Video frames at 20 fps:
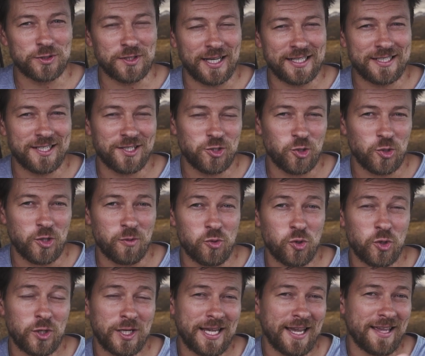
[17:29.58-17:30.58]
light to
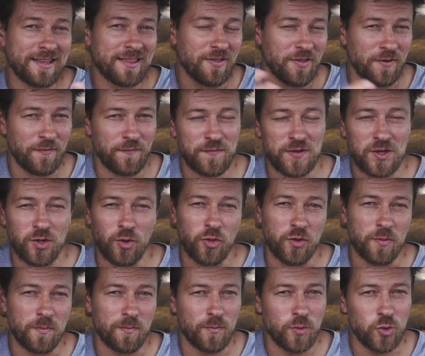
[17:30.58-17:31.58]
communicate the feel,
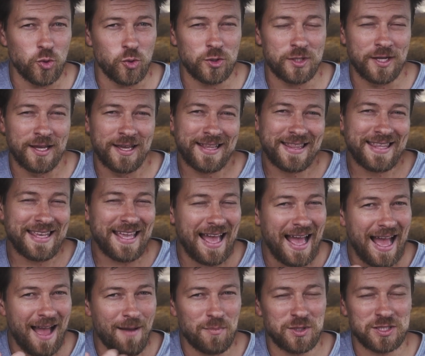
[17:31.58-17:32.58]
the mood, the
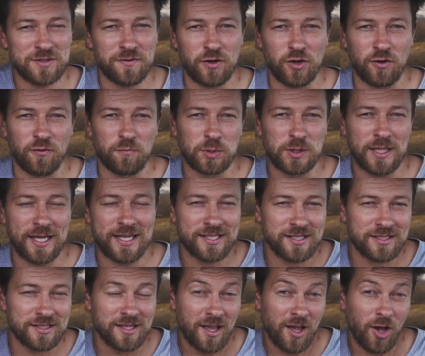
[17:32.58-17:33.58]
atmosphere of
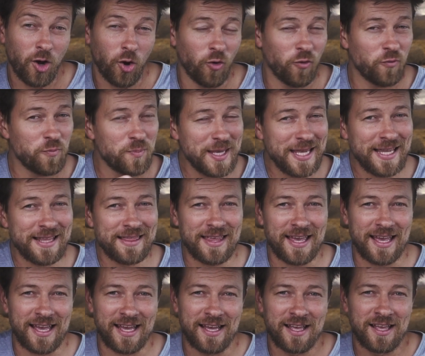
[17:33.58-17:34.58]
places, of being
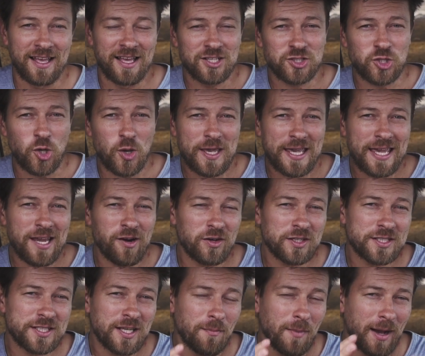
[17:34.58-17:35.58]
there. So here
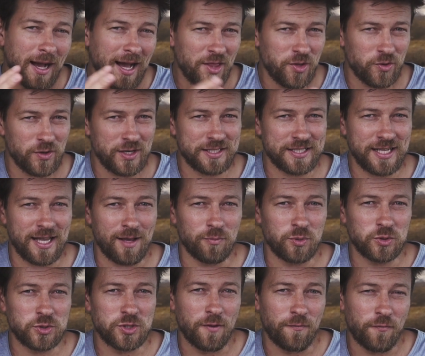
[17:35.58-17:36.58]
are some other
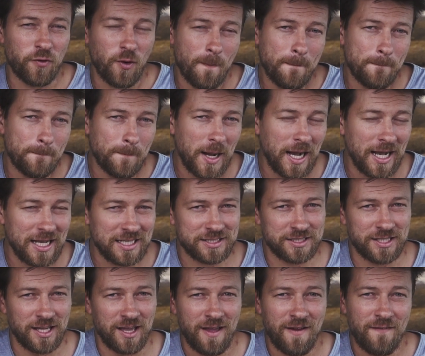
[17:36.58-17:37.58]
examples from
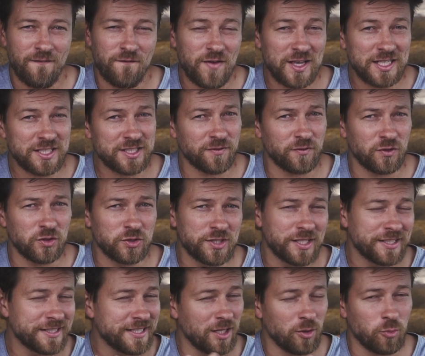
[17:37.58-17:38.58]
past
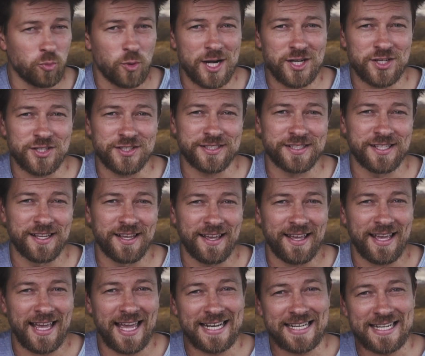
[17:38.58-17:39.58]
festivals, celebrations,
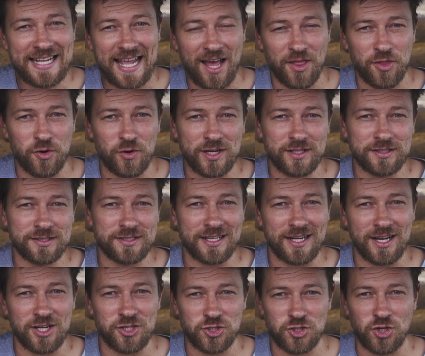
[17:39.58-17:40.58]
and gatherings
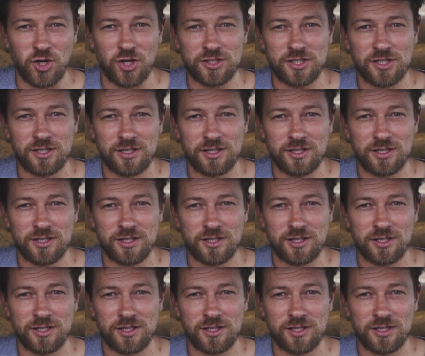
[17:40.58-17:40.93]
that I shot.